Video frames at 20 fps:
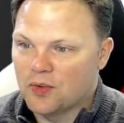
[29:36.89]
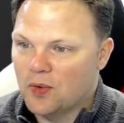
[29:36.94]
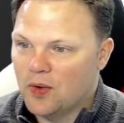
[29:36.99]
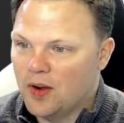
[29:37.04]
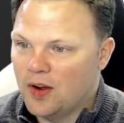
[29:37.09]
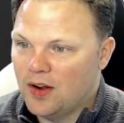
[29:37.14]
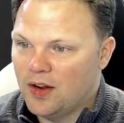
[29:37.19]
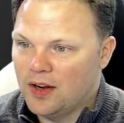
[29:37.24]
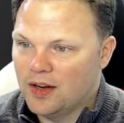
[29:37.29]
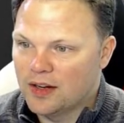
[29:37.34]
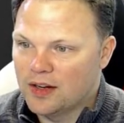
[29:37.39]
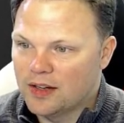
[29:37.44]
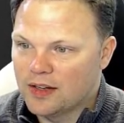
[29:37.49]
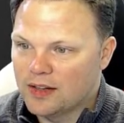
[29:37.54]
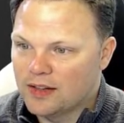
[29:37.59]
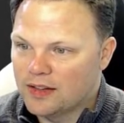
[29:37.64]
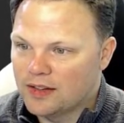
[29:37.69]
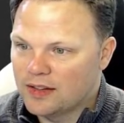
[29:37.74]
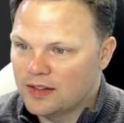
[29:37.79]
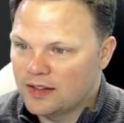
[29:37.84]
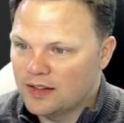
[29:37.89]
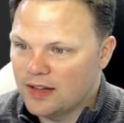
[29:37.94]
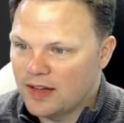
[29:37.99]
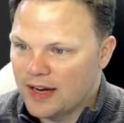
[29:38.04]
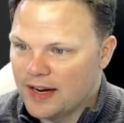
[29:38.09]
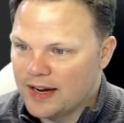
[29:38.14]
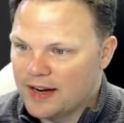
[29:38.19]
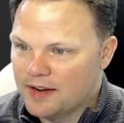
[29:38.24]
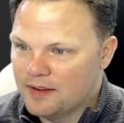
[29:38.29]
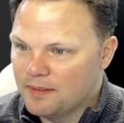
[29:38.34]
wrong
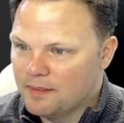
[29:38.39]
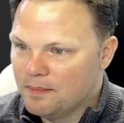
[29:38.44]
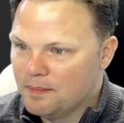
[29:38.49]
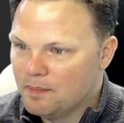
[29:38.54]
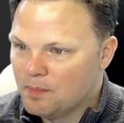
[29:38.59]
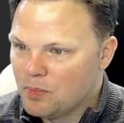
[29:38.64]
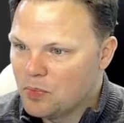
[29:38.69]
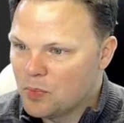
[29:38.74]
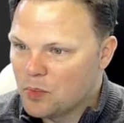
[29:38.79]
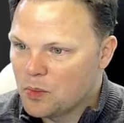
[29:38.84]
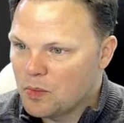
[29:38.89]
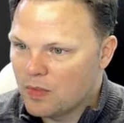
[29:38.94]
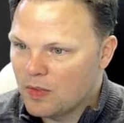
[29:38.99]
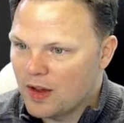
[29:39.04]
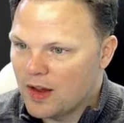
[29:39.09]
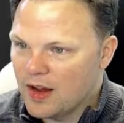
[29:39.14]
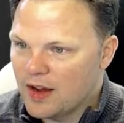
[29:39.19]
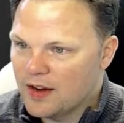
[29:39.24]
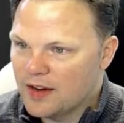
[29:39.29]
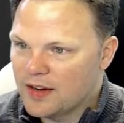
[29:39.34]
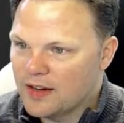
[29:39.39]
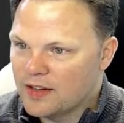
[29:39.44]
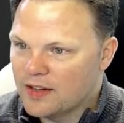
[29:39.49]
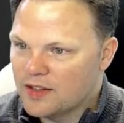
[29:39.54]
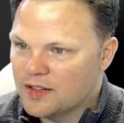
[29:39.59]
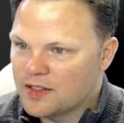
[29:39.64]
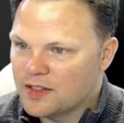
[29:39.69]
item out of here.